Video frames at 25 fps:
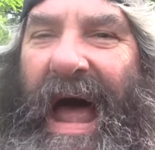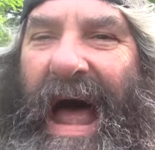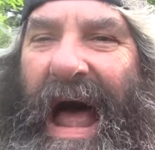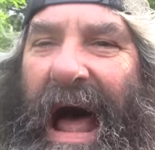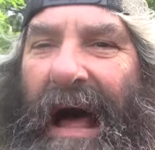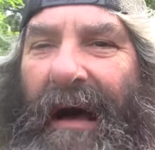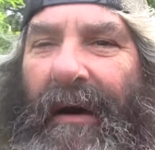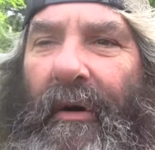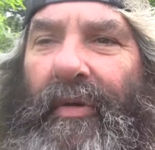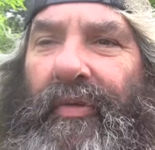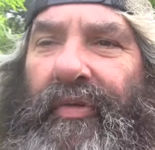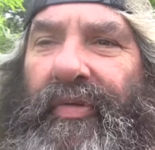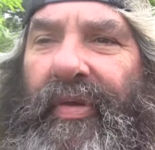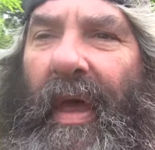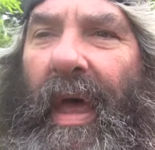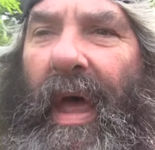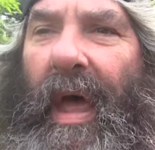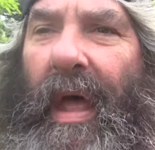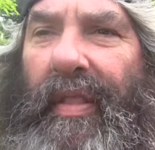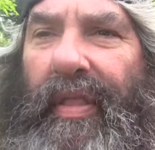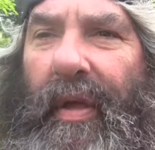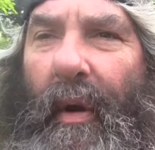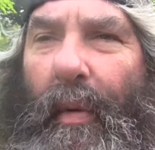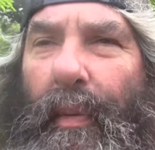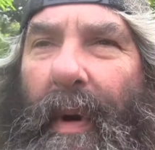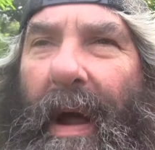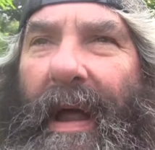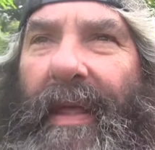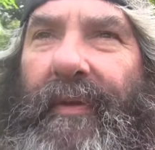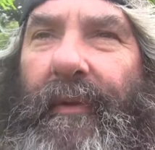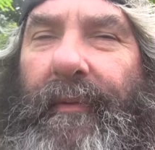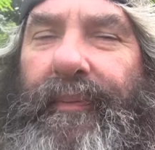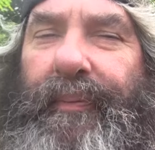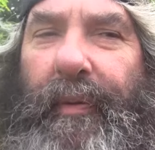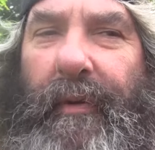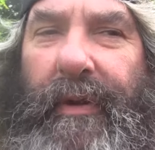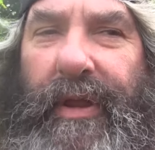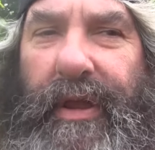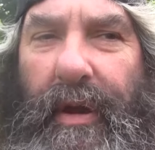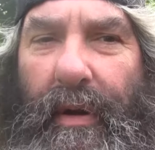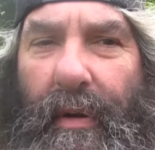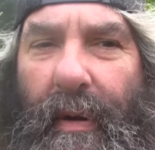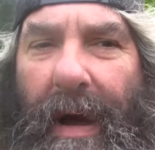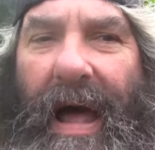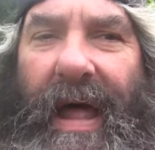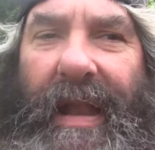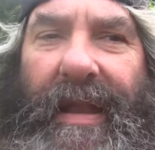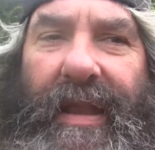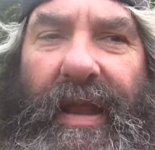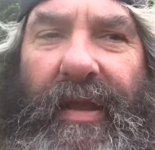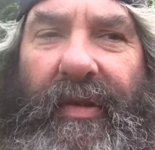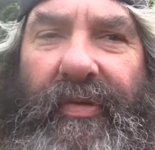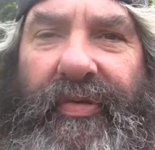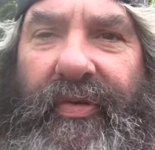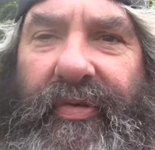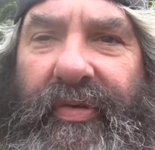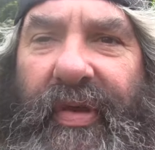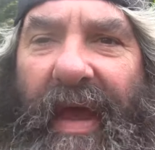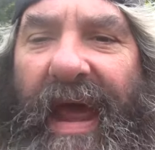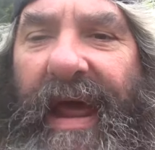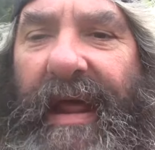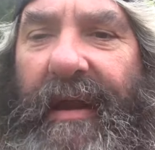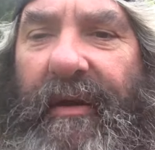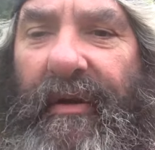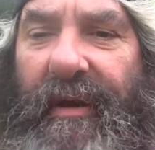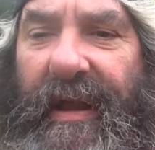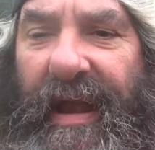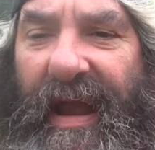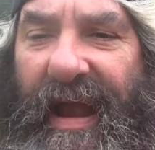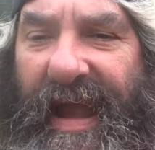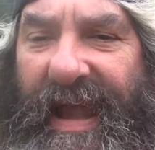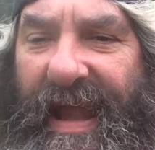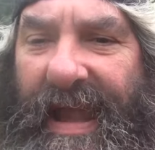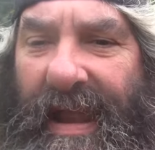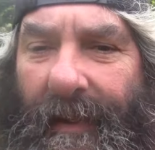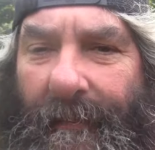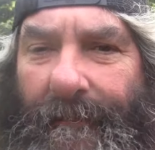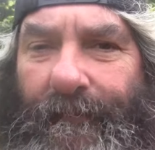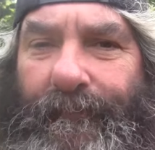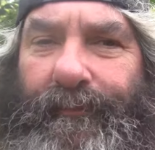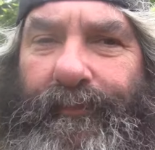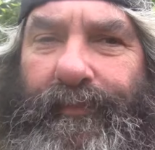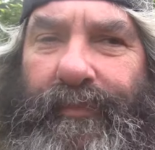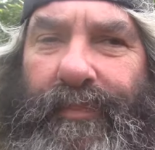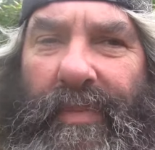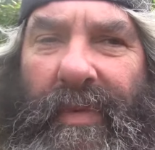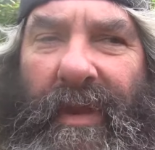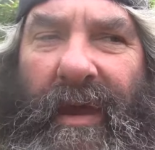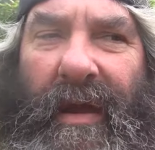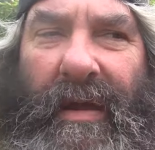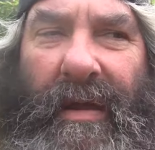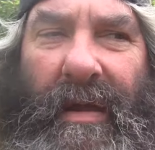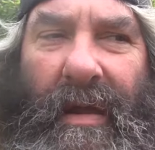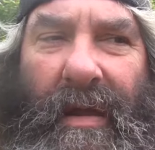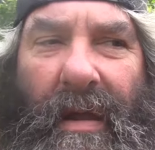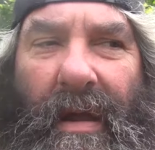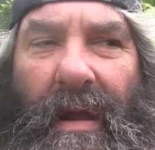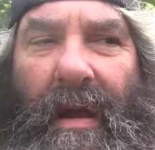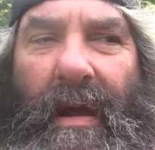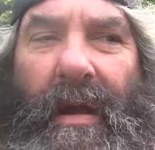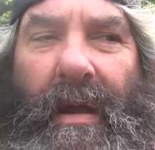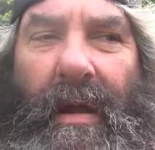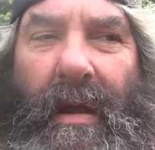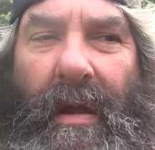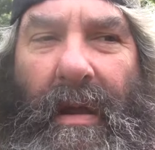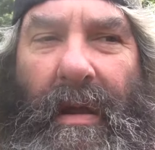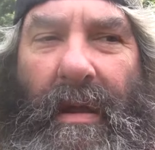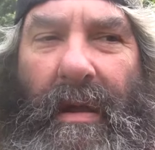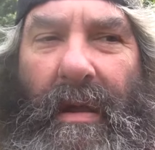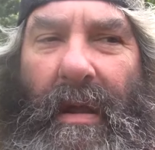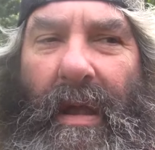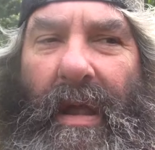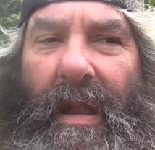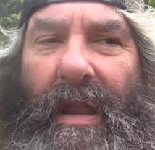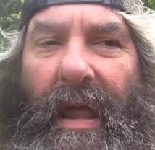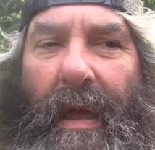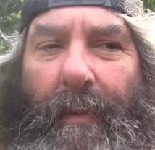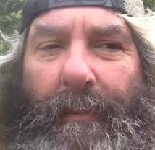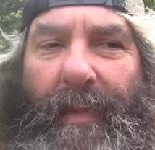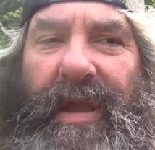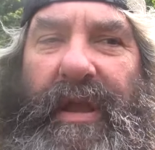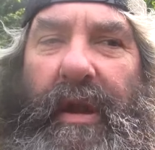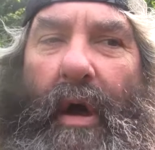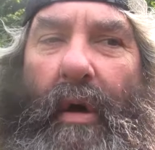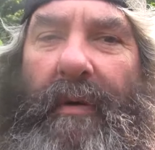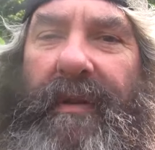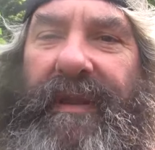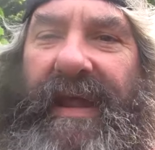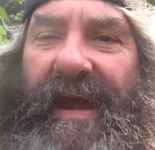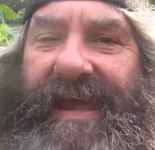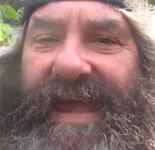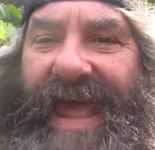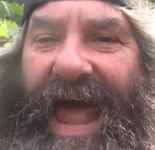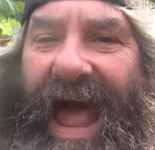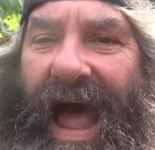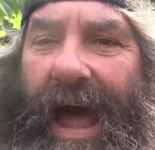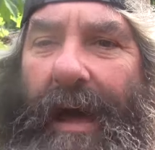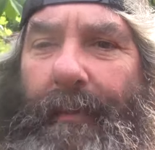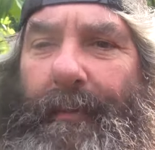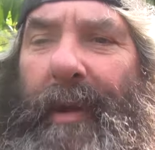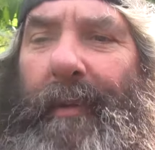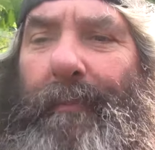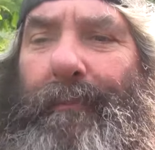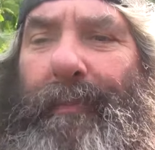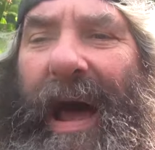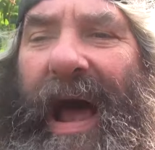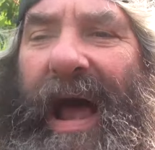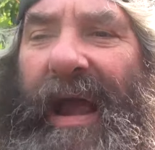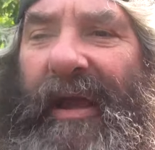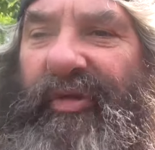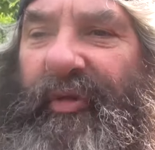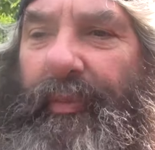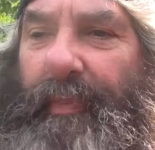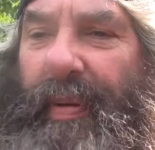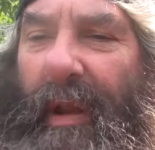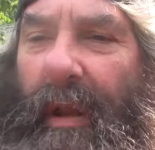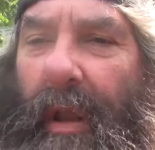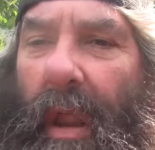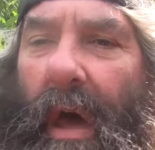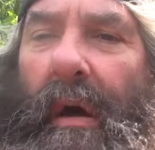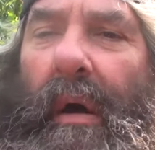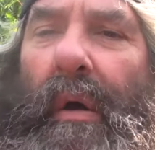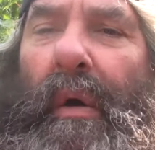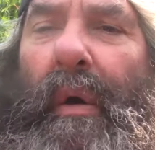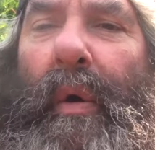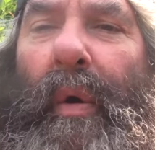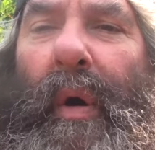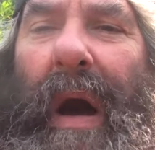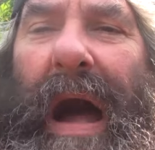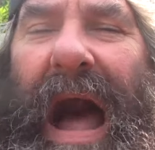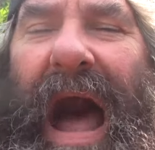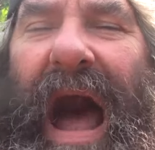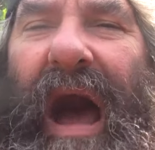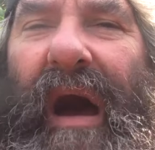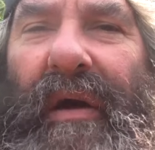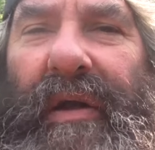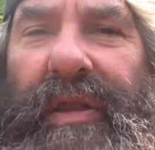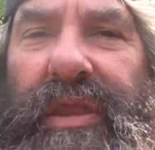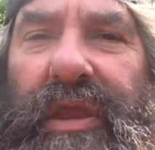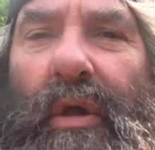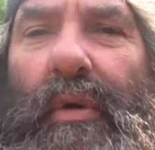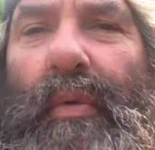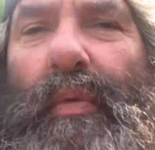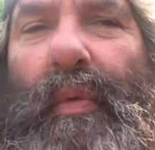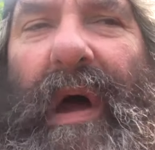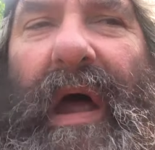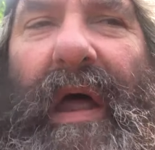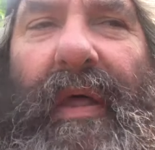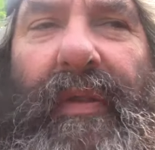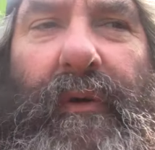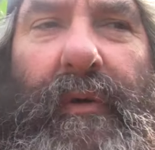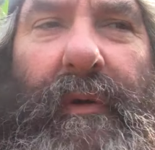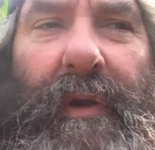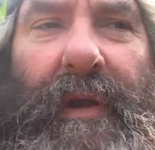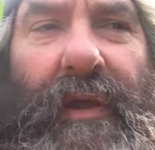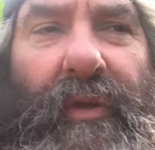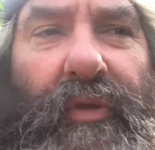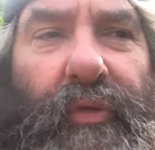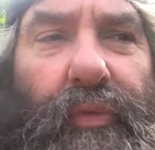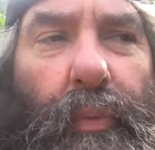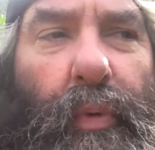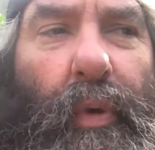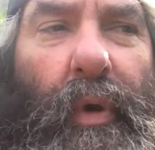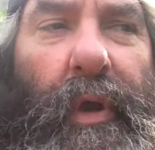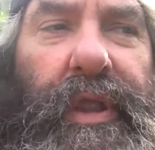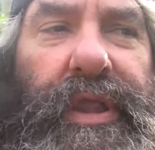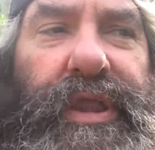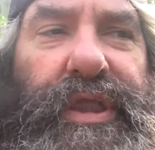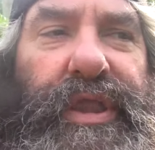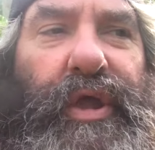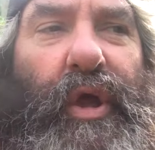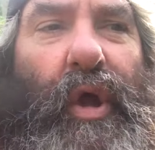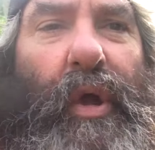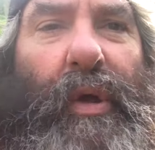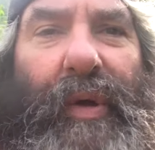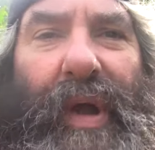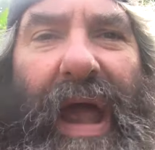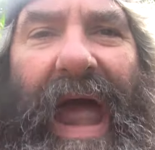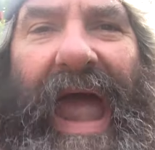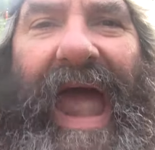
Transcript: How's the weather for you on this Saturday? Well, let me know in the comment box below how your weather is where you're